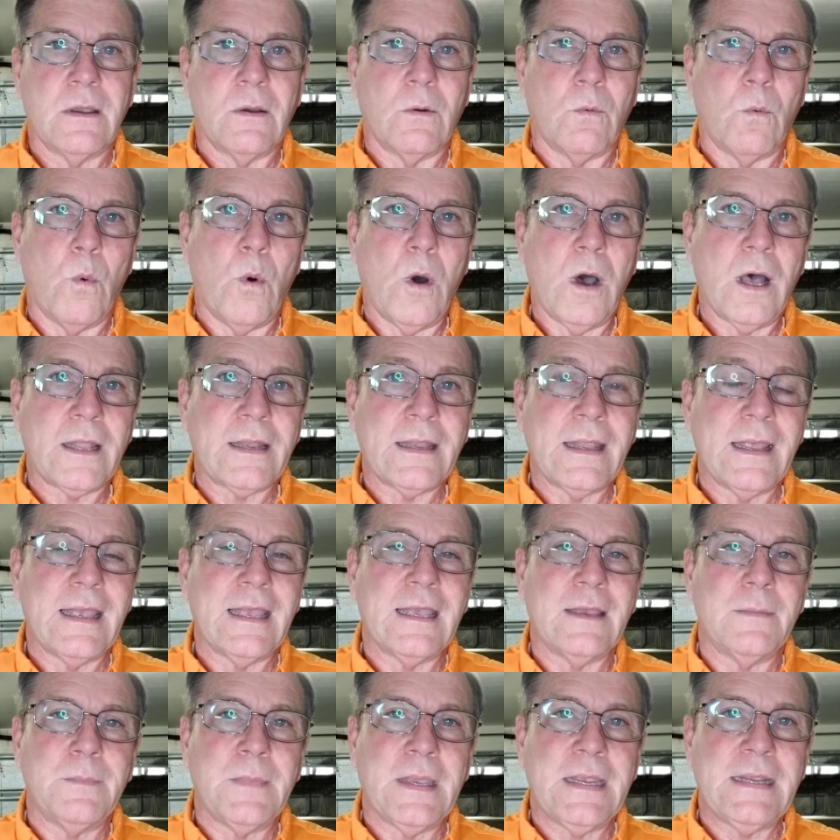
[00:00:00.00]
One,
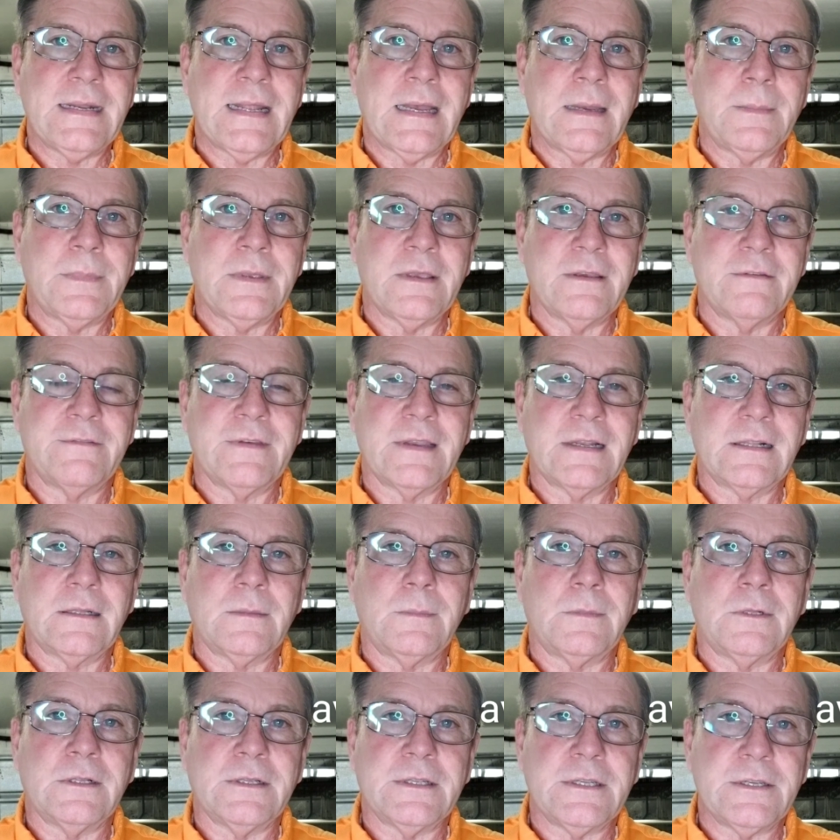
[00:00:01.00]
it may not be
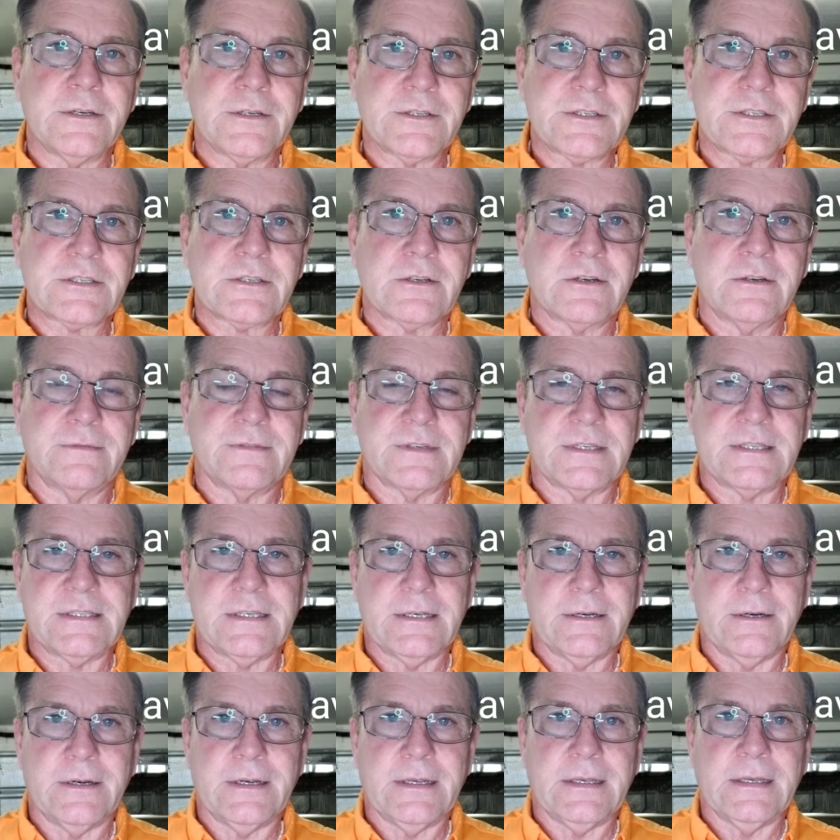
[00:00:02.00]
available in your service
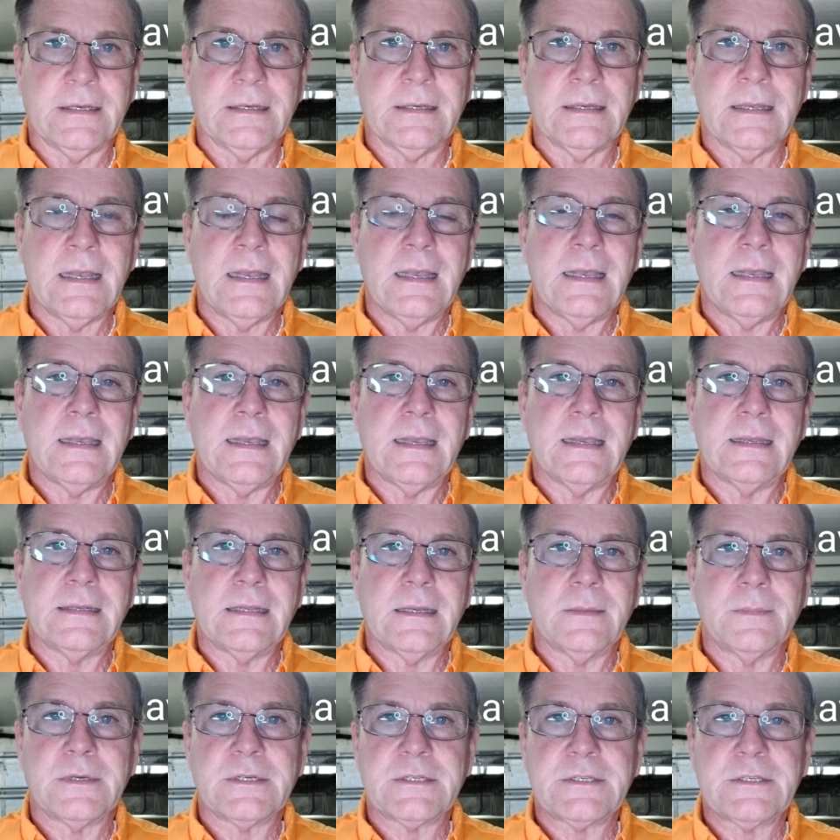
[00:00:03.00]
area. And
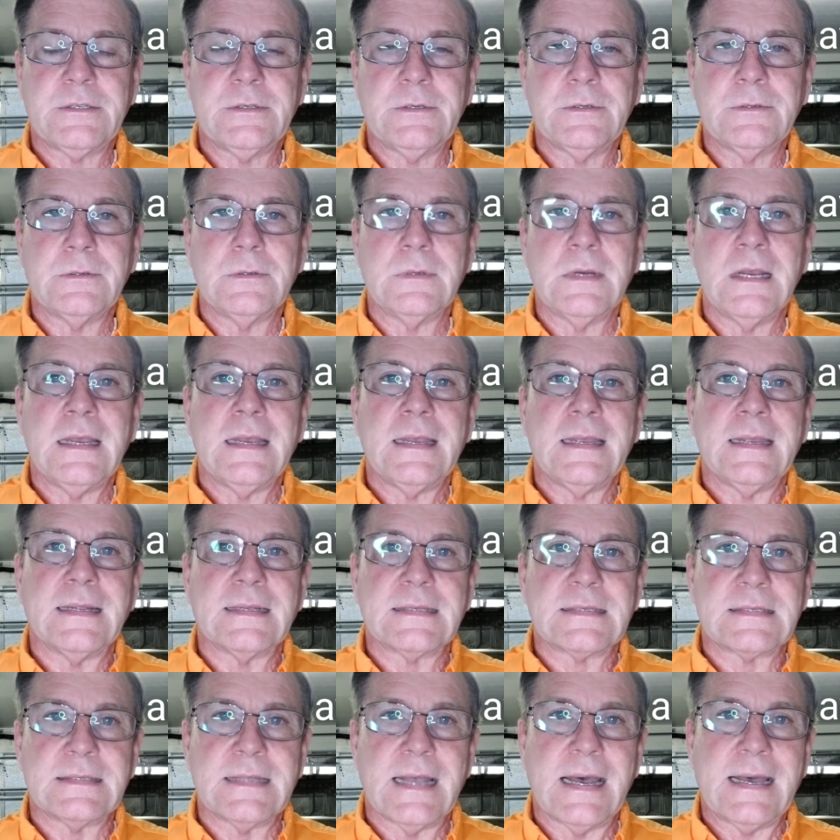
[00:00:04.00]
number 2,
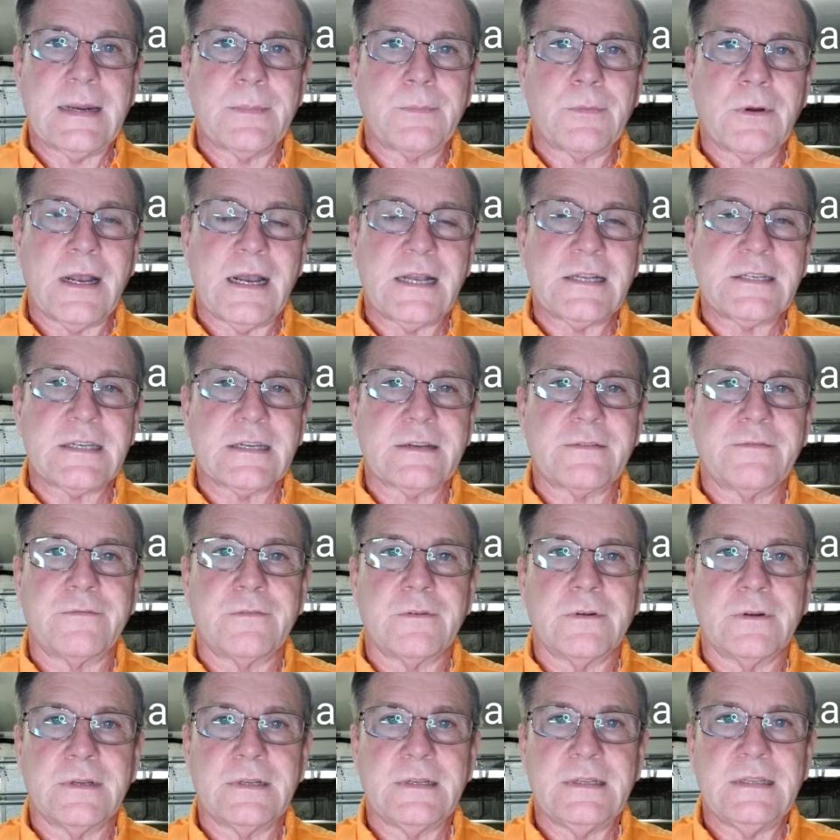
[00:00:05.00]
it's not a project
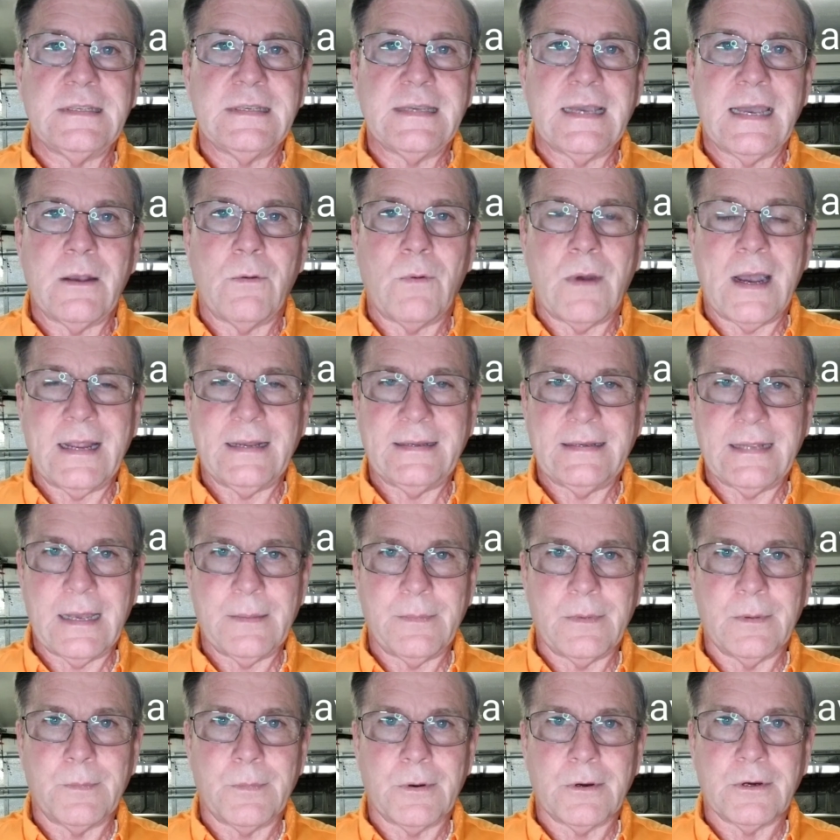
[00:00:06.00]
for a DIY
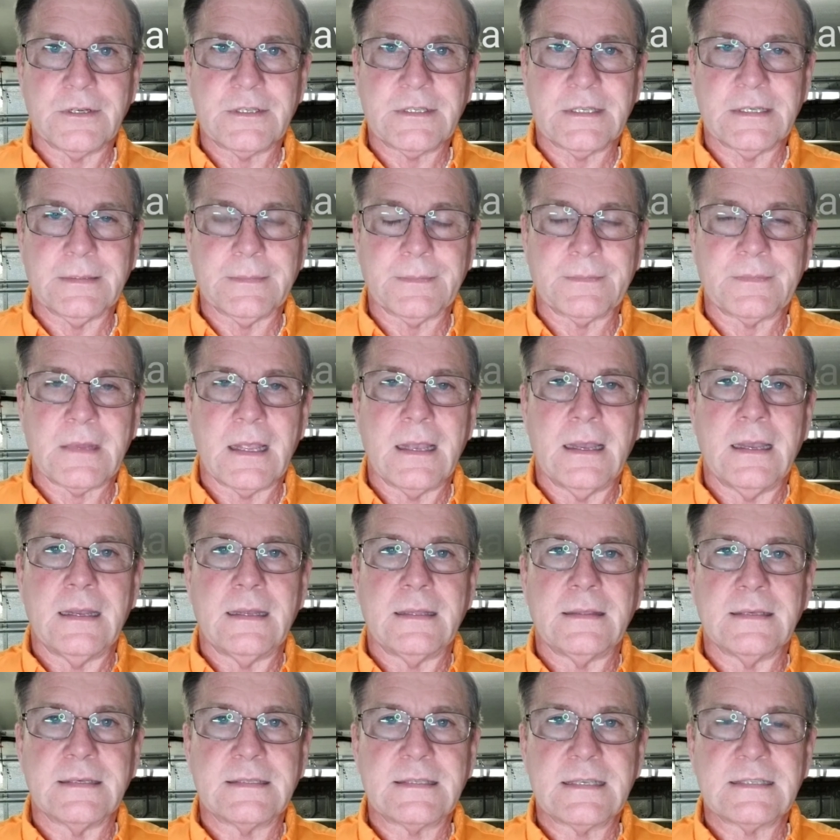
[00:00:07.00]
type of person.
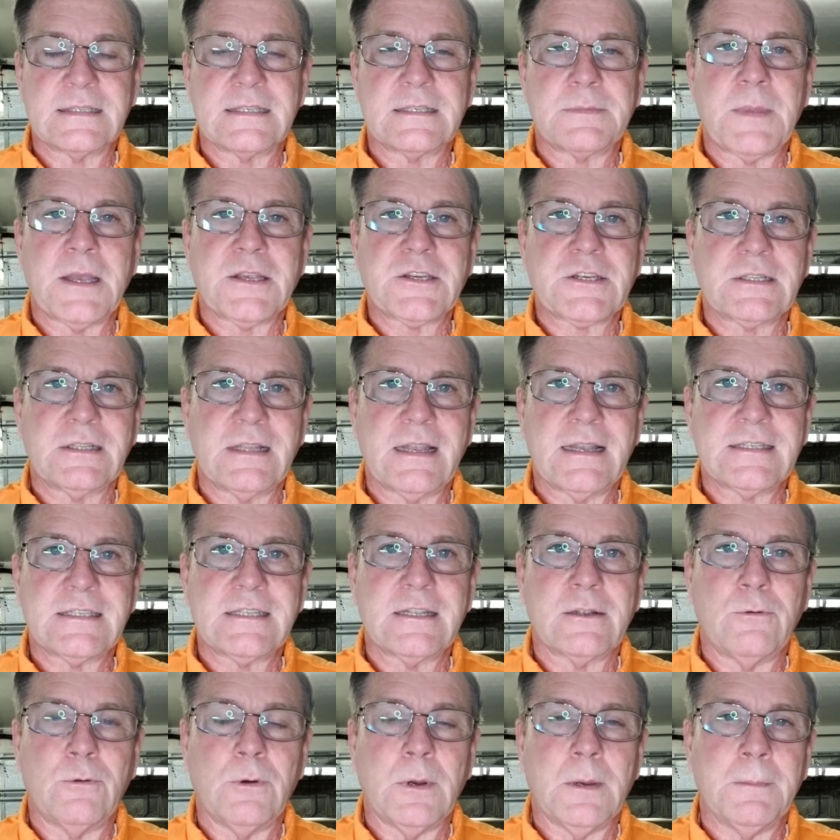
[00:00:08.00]
This is specialized
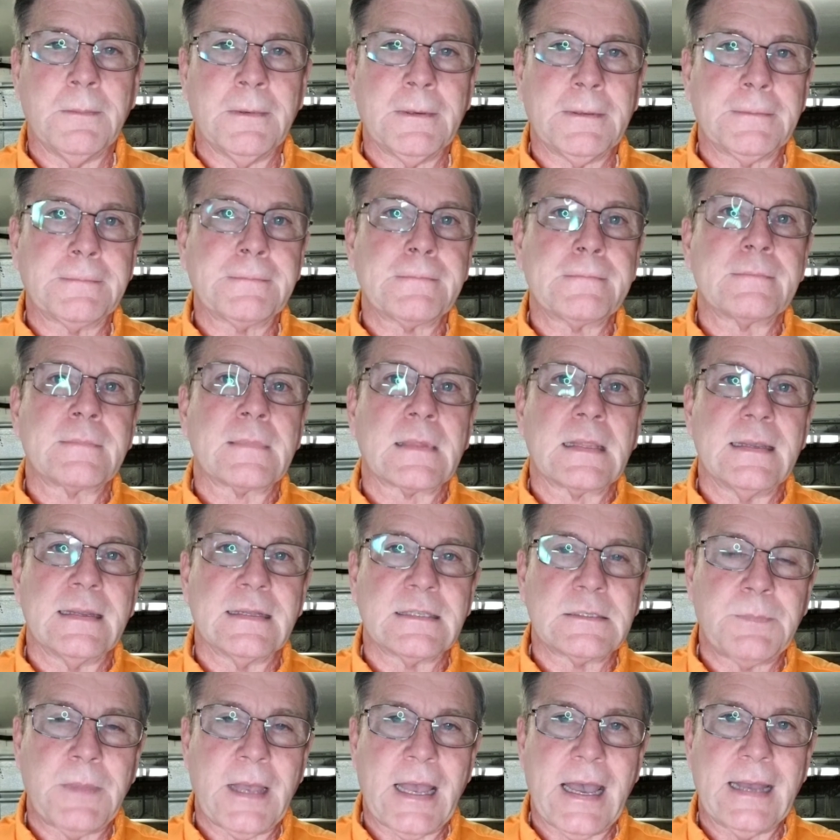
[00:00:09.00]
equipment,
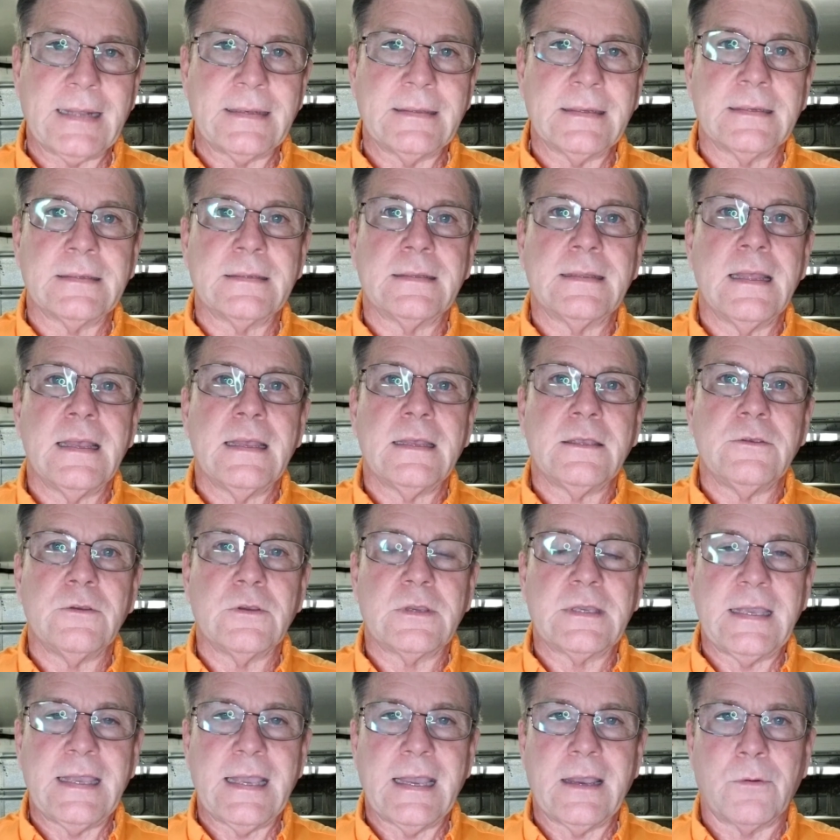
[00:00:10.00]
it's patented, you
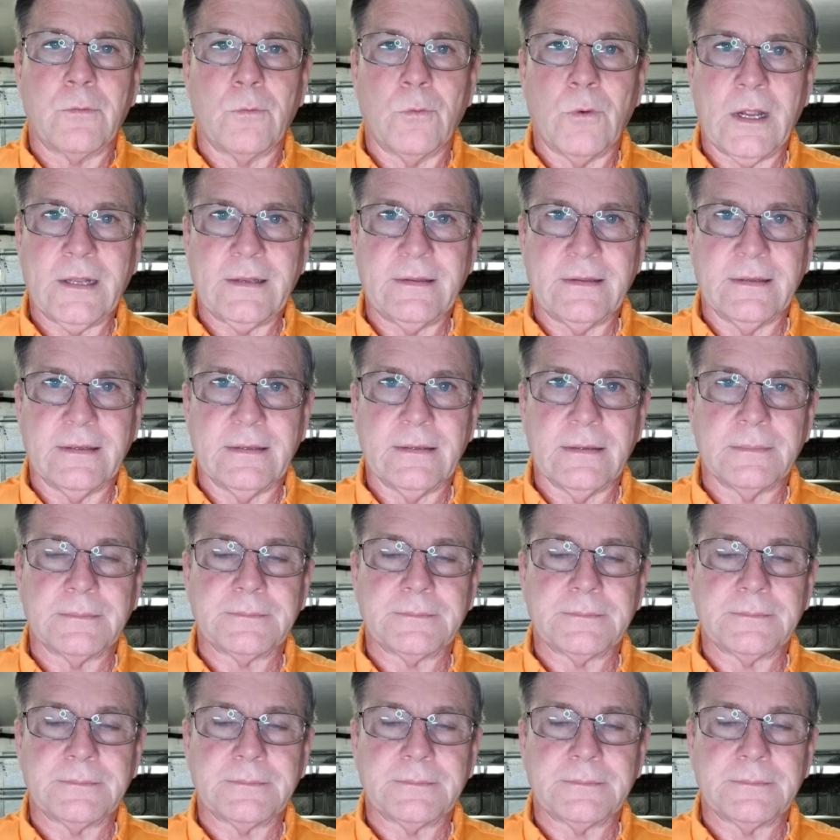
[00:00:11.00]
can't rent it.